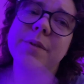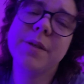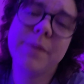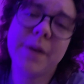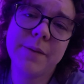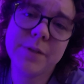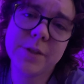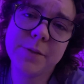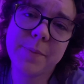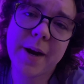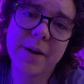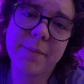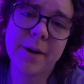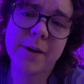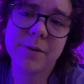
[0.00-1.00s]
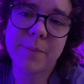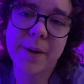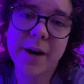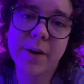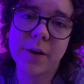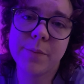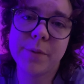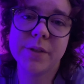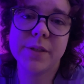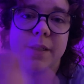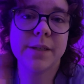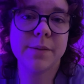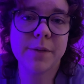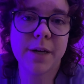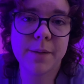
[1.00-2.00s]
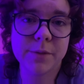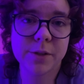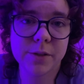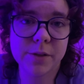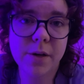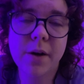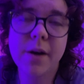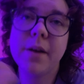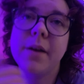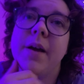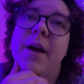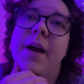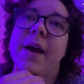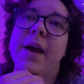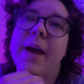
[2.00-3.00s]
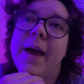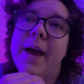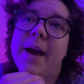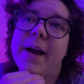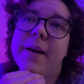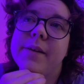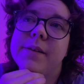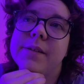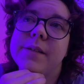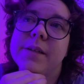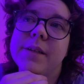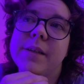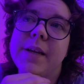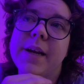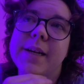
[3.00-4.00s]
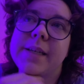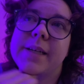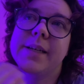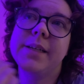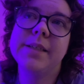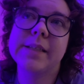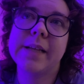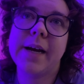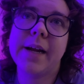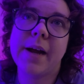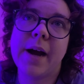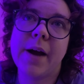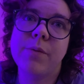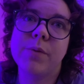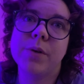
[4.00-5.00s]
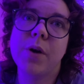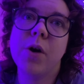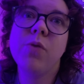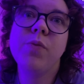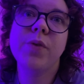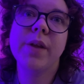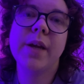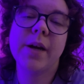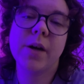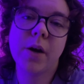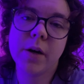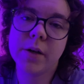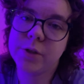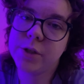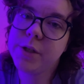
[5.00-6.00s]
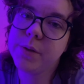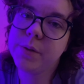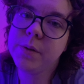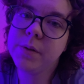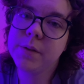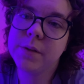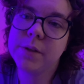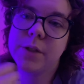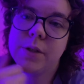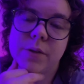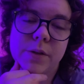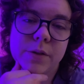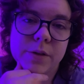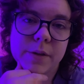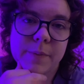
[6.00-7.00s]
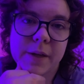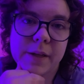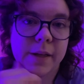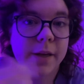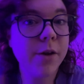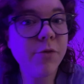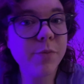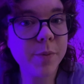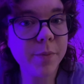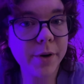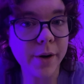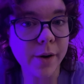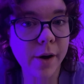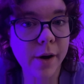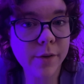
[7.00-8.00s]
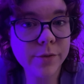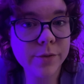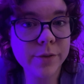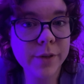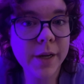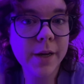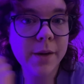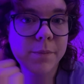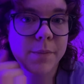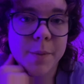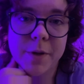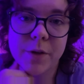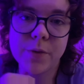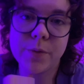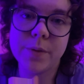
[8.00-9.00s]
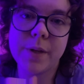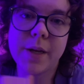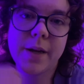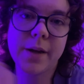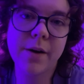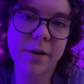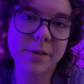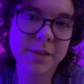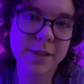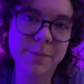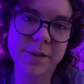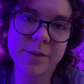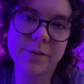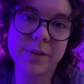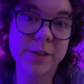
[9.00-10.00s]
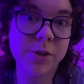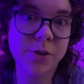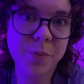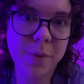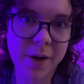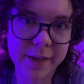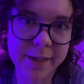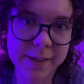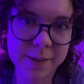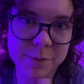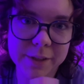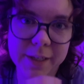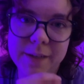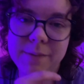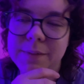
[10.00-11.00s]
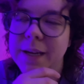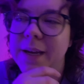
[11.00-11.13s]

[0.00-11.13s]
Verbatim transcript: Sometimes there's back background music, sometimes there's not. And the idea is that I will hopefully encourage you to do something that you've been putting off, maybe through the concept of digital body doubling.